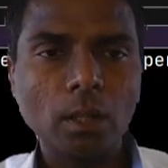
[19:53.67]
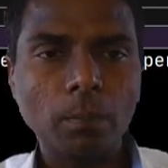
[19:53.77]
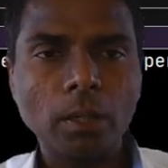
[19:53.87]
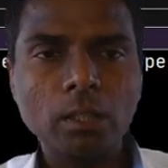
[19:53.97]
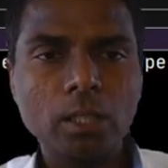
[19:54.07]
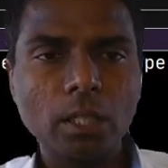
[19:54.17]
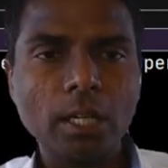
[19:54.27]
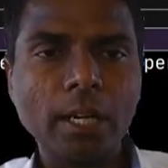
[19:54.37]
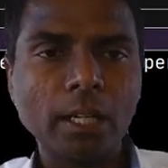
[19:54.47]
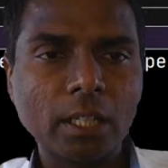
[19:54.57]
tuple,
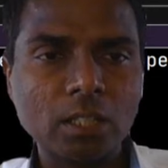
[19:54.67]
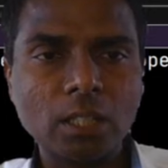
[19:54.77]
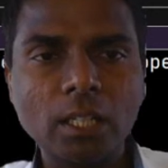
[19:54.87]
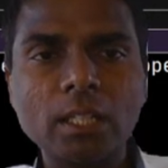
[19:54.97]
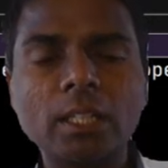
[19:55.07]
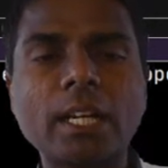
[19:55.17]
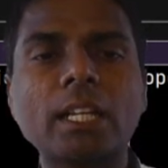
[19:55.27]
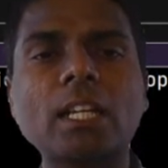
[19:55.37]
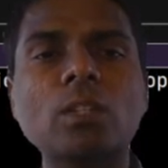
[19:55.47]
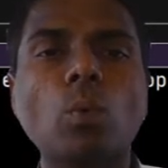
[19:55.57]
set and dictionary. In
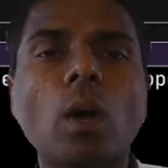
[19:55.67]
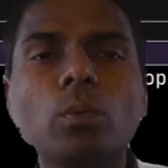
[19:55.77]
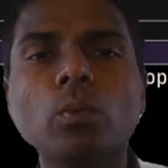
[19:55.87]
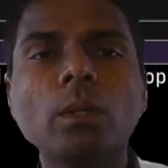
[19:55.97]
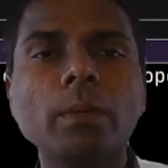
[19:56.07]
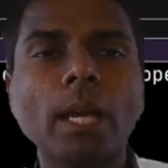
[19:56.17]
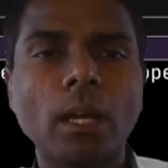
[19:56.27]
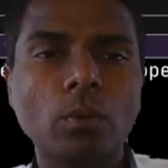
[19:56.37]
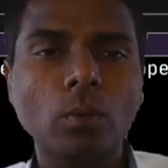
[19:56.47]
that case, what will be